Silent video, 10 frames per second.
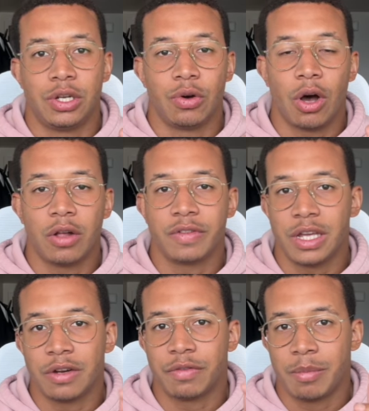all the
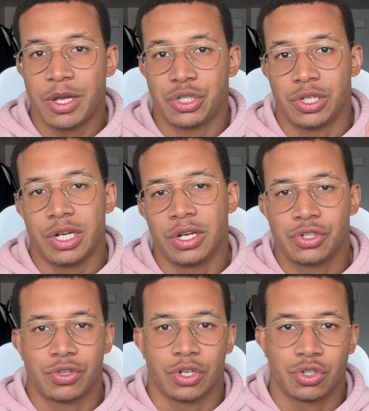information in a
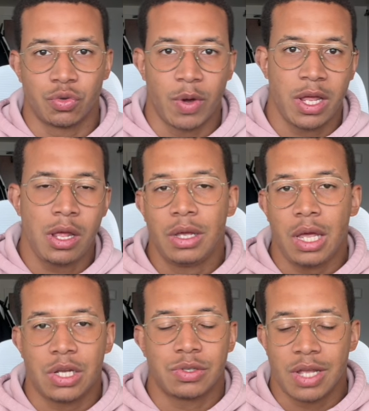structured way.
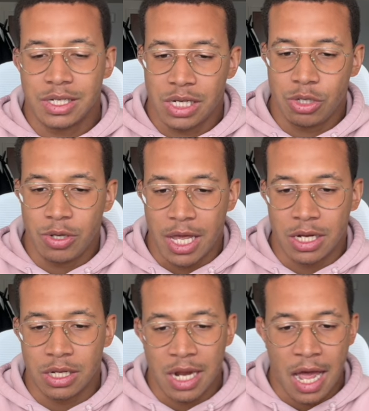And so that's how you get
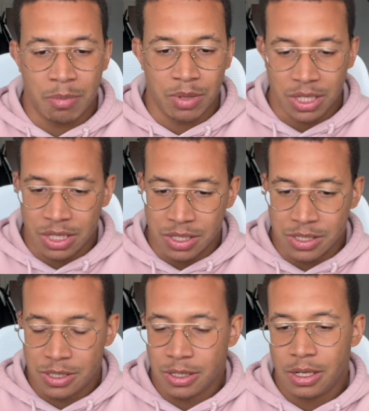an app like
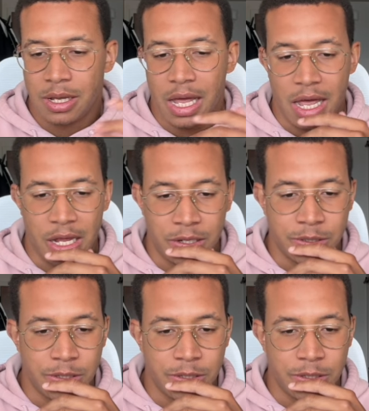this. And